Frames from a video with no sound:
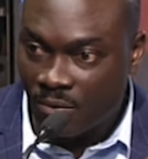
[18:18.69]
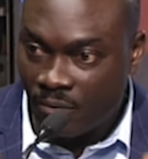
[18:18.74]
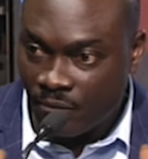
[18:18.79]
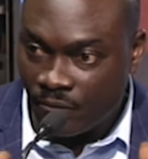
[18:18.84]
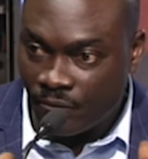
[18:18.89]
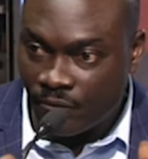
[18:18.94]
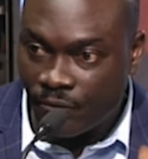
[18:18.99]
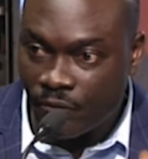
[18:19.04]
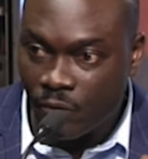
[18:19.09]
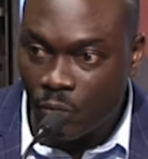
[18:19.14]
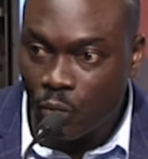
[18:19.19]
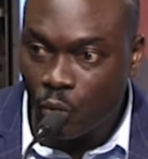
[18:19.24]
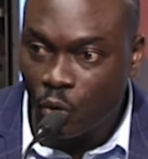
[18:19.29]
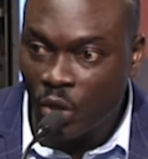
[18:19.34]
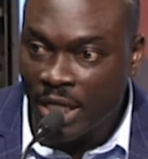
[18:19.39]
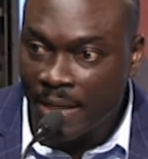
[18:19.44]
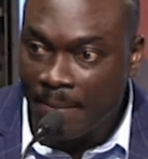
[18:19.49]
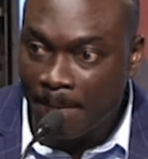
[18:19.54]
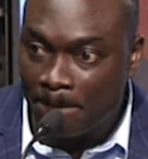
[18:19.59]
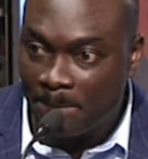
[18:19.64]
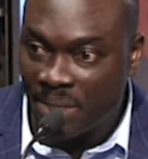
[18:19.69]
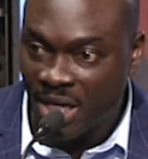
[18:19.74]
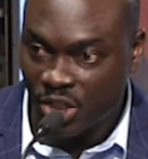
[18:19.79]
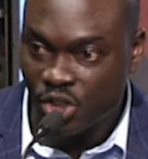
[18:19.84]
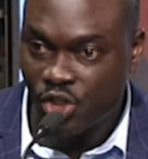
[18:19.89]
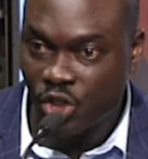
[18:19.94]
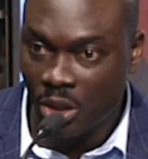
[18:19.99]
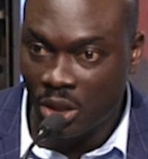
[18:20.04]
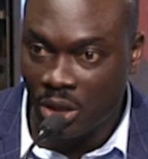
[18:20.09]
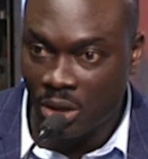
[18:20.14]
full,
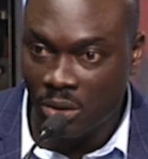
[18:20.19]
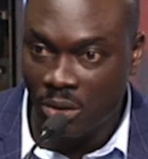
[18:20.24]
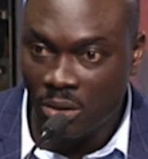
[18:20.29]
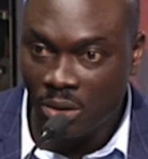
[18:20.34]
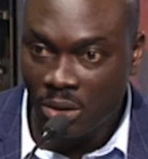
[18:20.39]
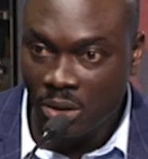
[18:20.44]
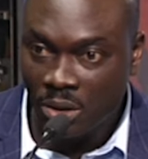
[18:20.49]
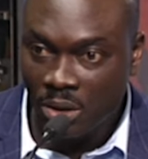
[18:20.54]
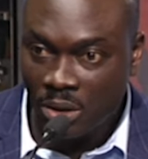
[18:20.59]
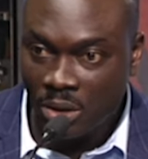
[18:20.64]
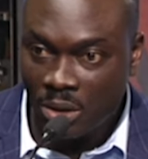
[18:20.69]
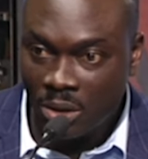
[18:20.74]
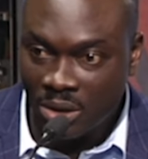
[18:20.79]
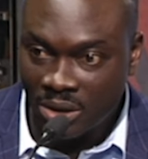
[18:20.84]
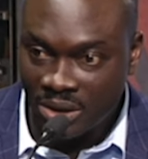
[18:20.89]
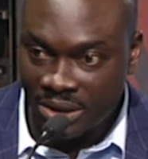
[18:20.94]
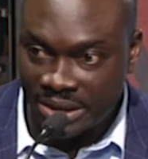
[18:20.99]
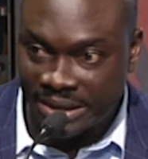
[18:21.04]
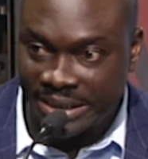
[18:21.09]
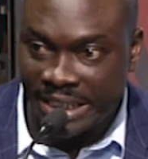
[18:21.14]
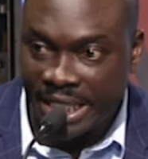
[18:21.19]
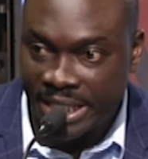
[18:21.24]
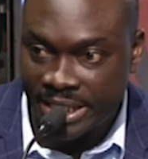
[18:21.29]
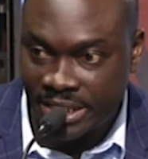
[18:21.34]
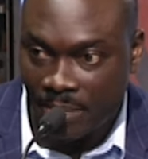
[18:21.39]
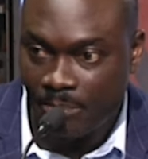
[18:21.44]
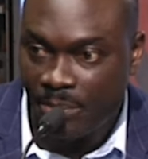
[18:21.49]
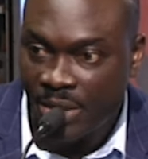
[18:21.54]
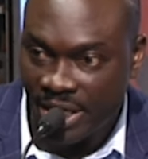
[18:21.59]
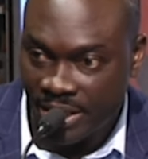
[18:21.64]
impartial,
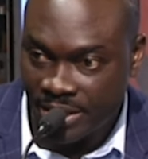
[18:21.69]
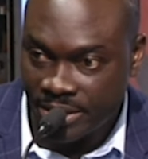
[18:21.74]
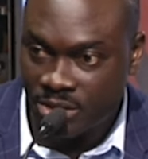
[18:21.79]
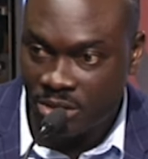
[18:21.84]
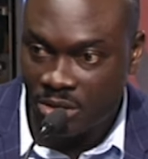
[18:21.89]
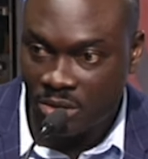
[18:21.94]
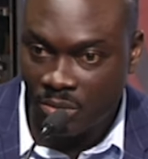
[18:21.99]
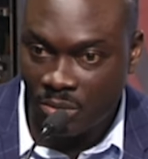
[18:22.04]
data-based